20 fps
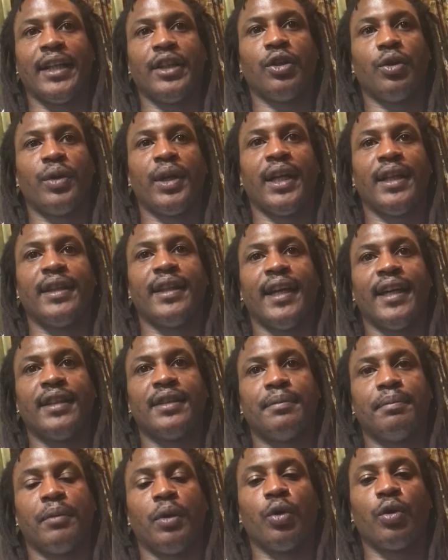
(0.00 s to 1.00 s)
I know that
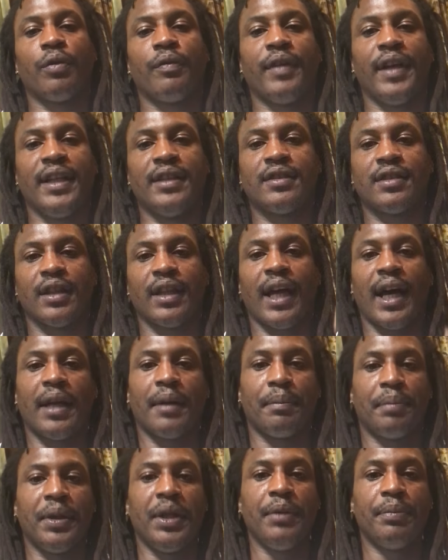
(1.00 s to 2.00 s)
that motivates a
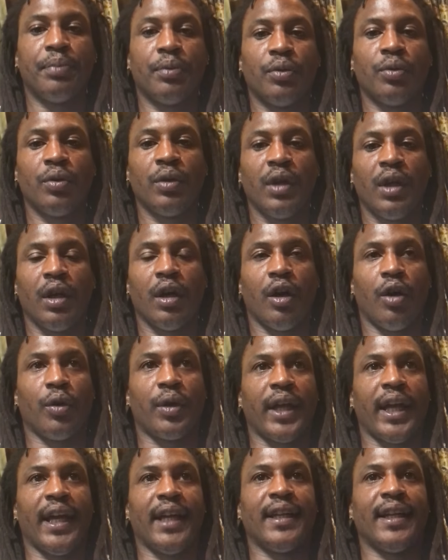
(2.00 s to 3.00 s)
lot of people,
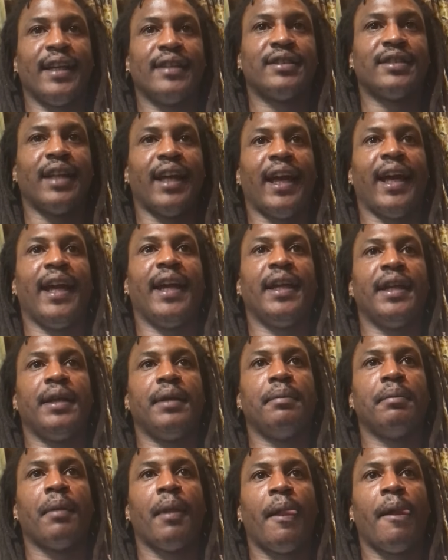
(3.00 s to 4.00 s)
okay, and that's the
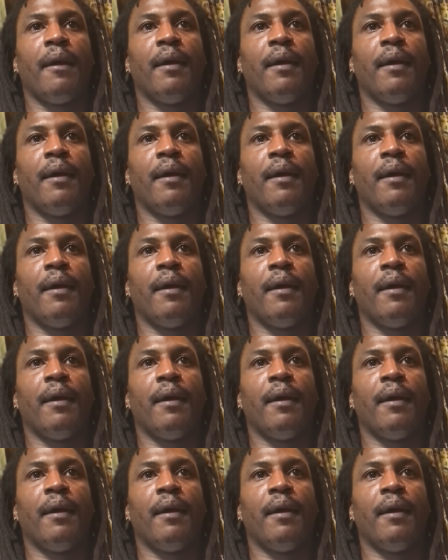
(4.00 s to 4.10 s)
aim.